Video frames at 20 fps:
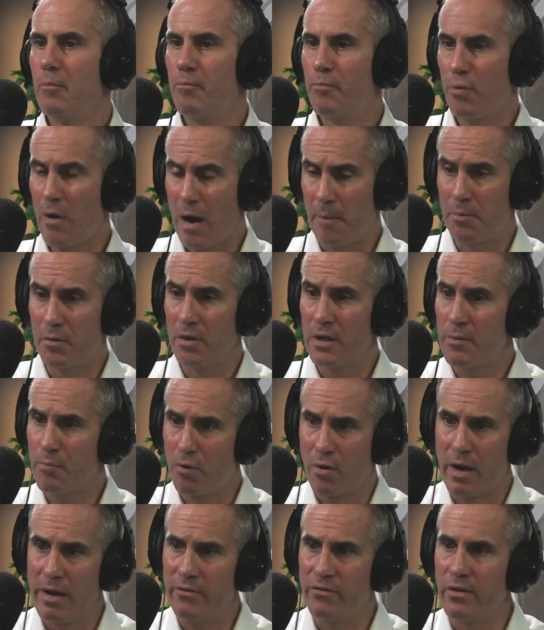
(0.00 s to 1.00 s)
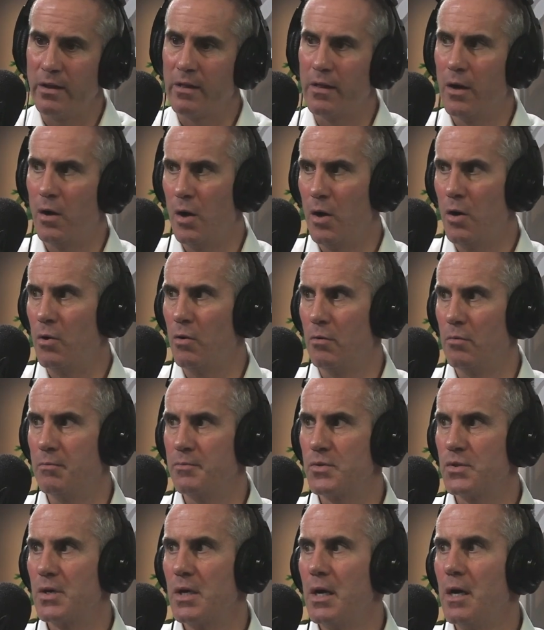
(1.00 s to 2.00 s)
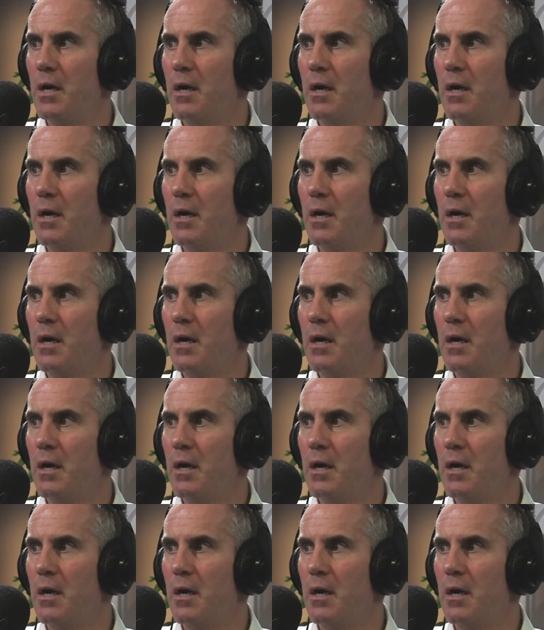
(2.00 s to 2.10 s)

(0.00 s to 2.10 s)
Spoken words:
properly pricing the homes.